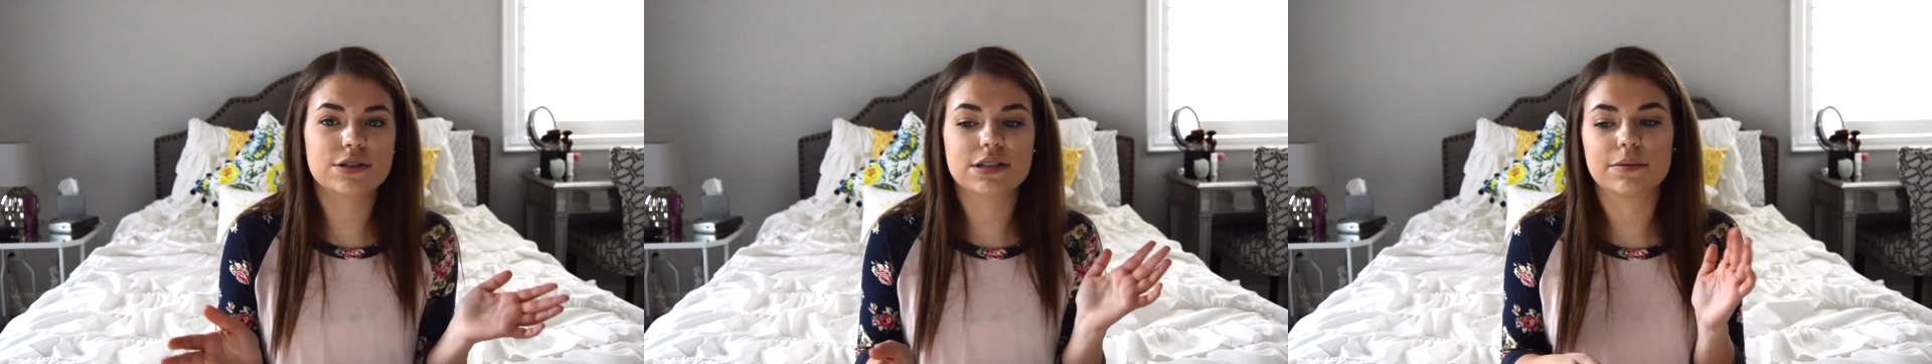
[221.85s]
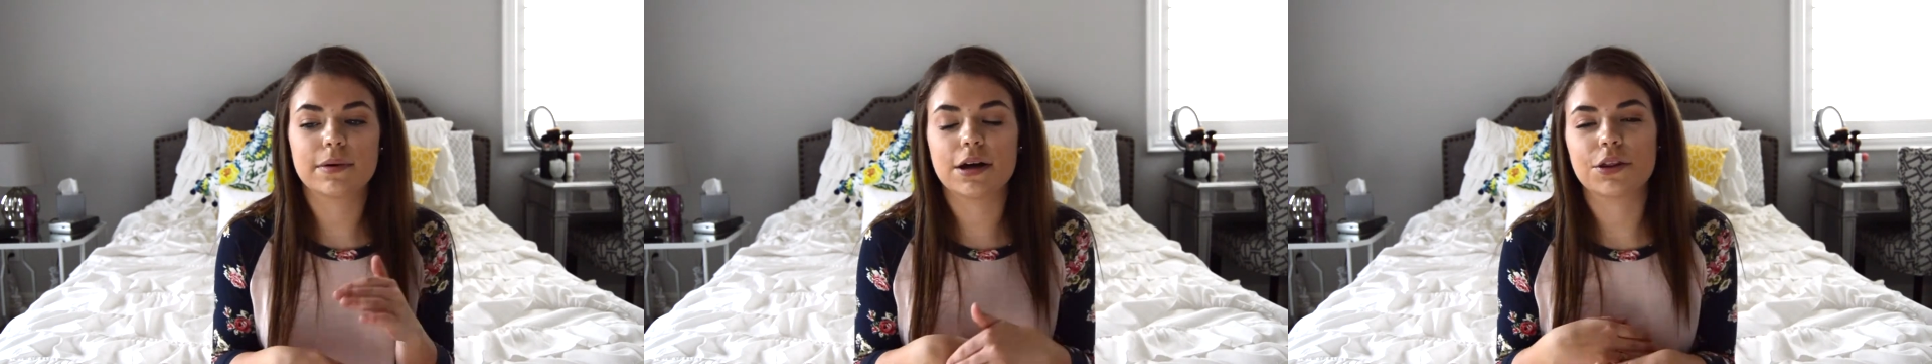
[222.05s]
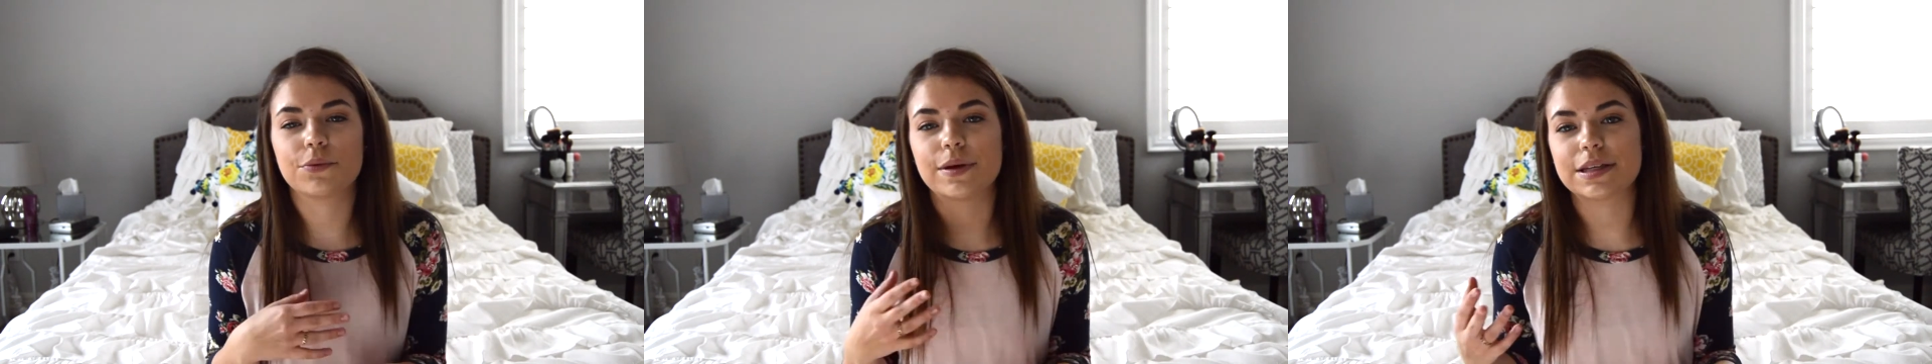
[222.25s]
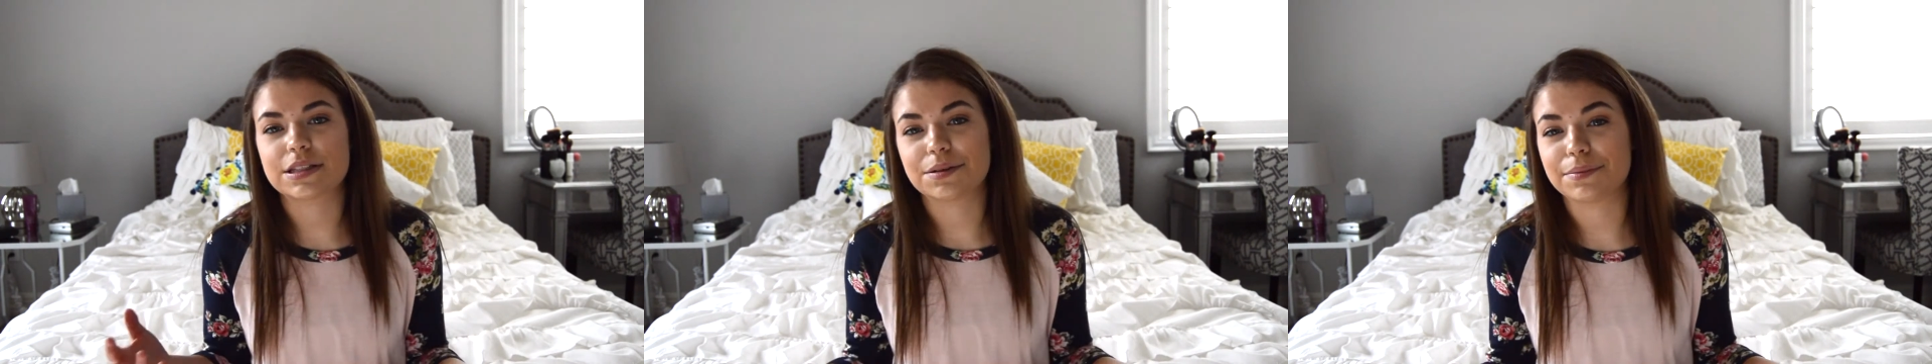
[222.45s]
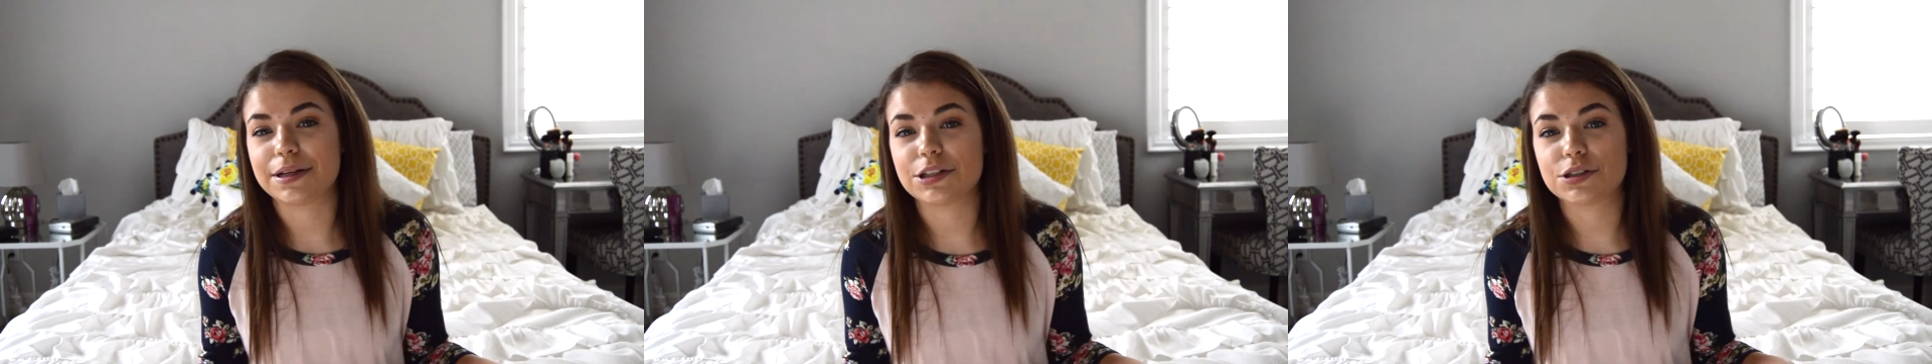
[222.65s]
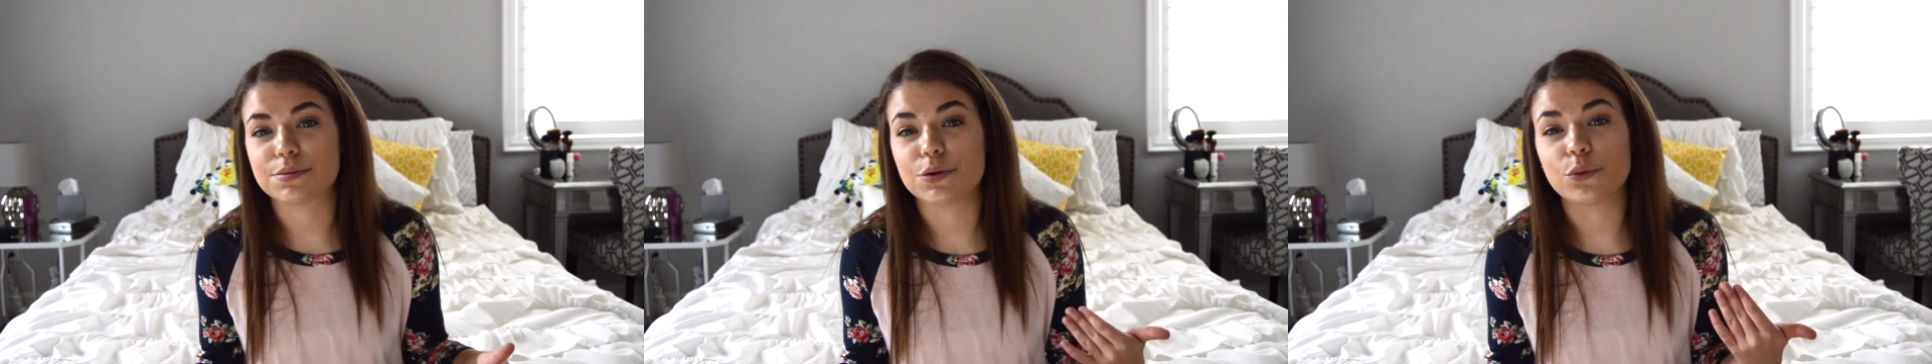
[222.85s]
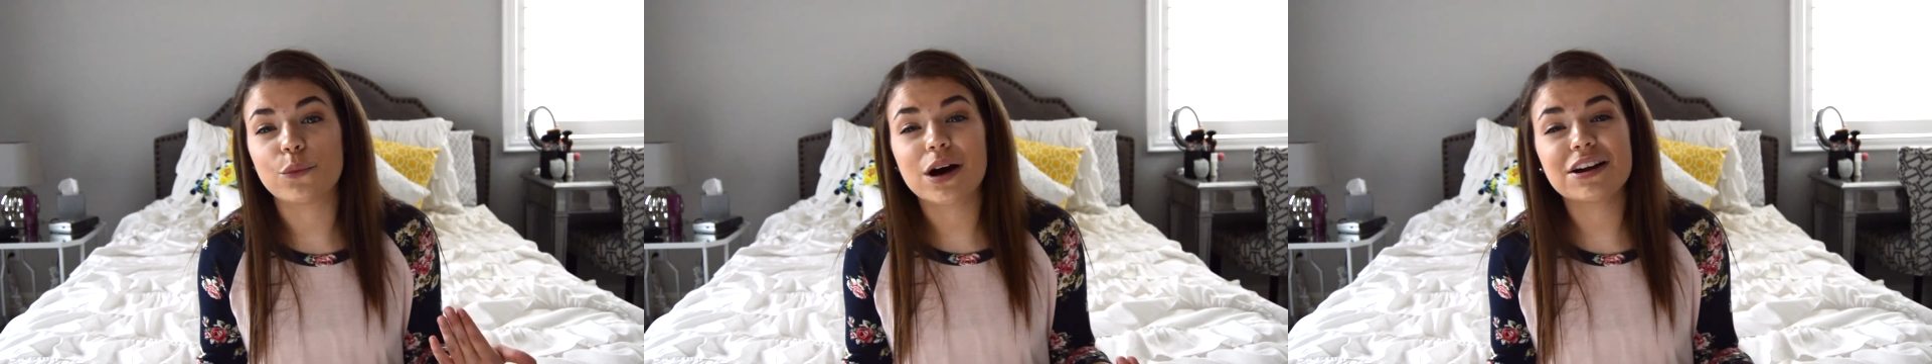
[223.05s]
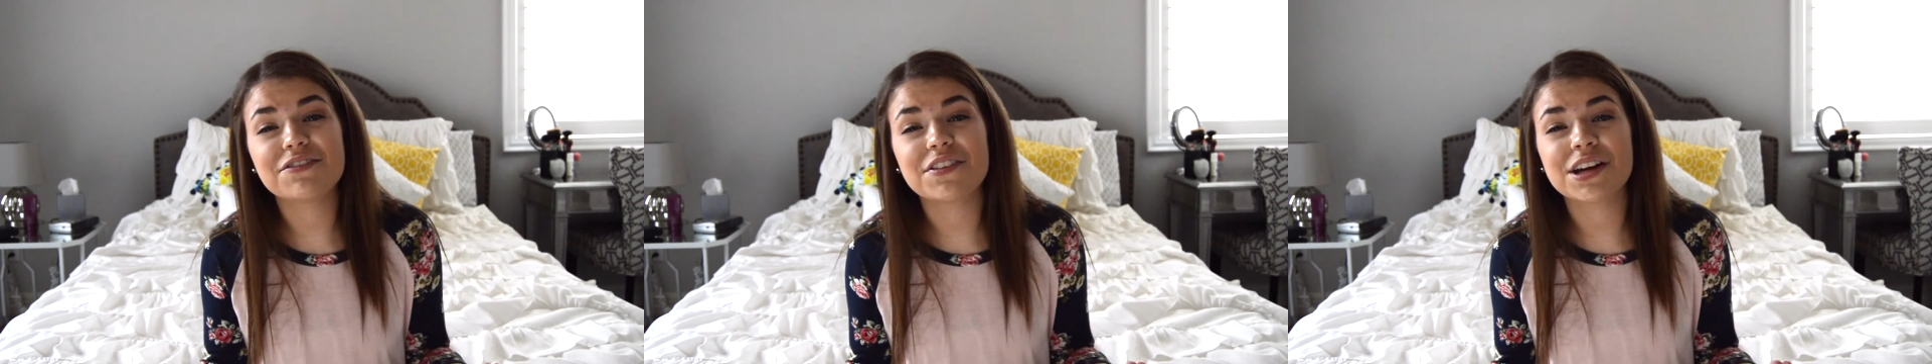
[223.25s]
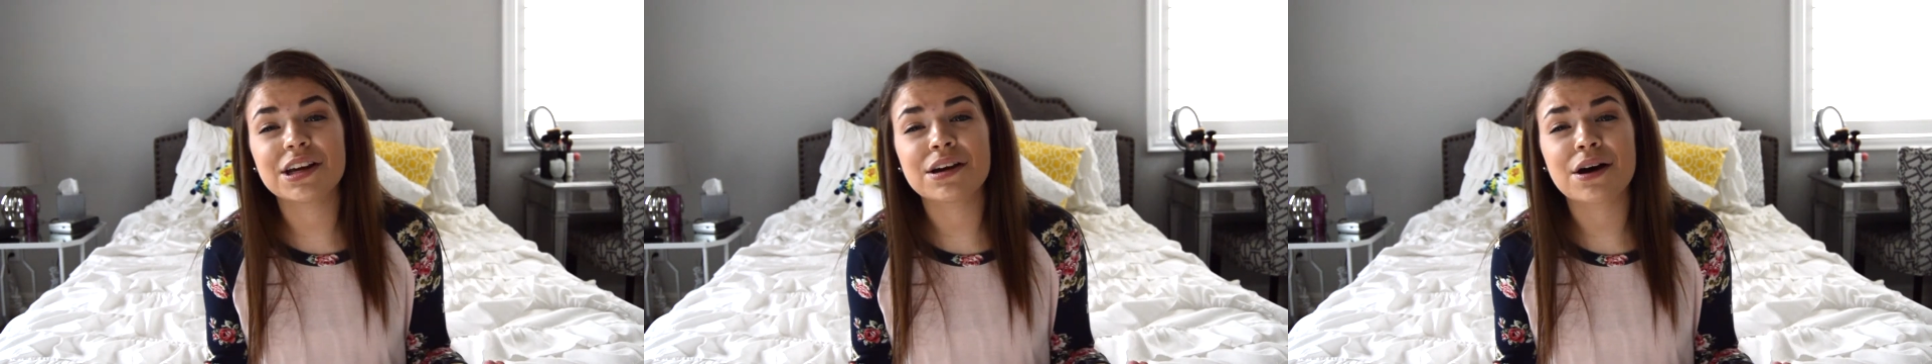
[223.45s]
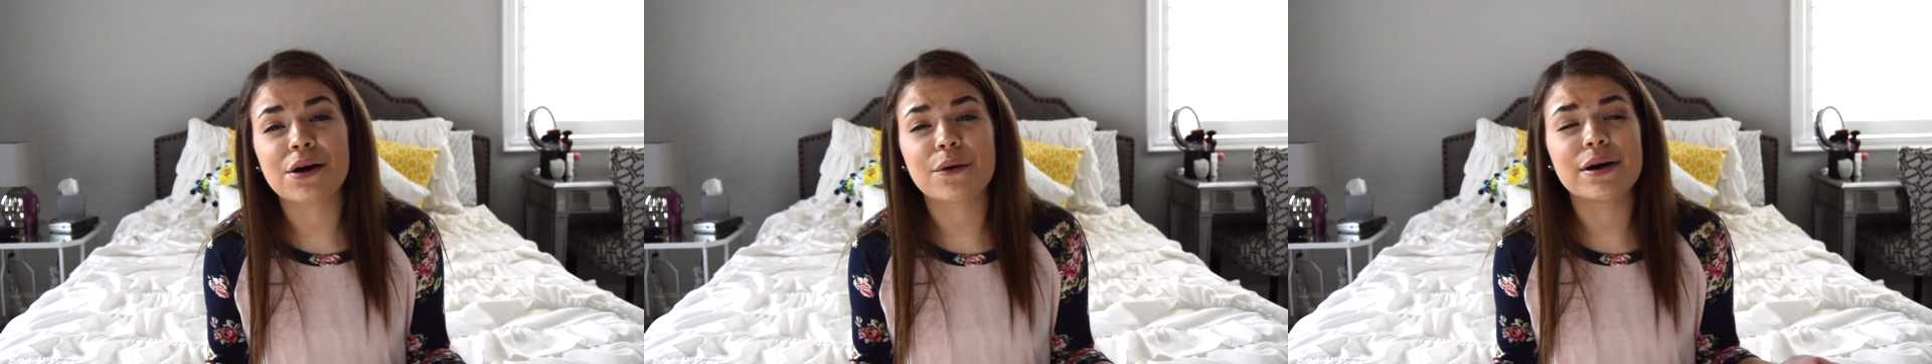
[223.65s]
some other weeks there might just be one
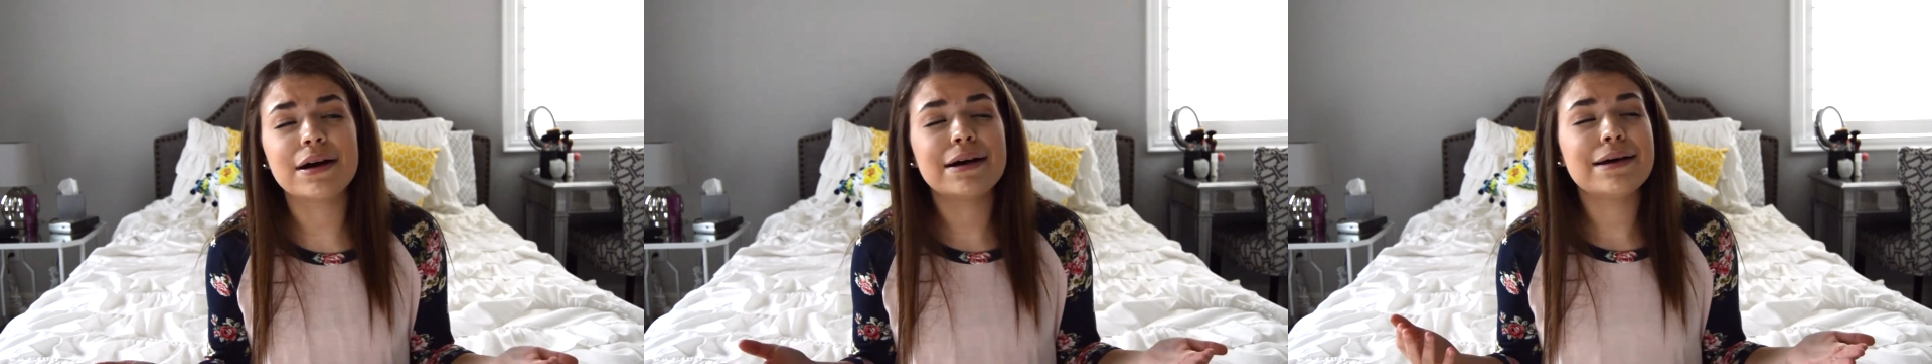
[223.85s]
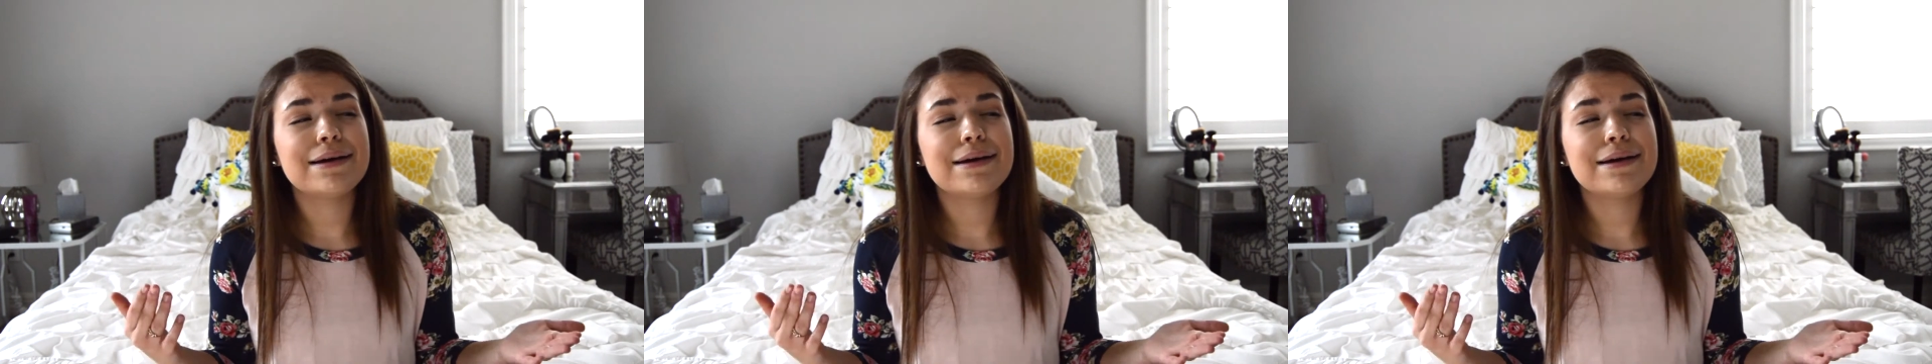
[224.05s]
video.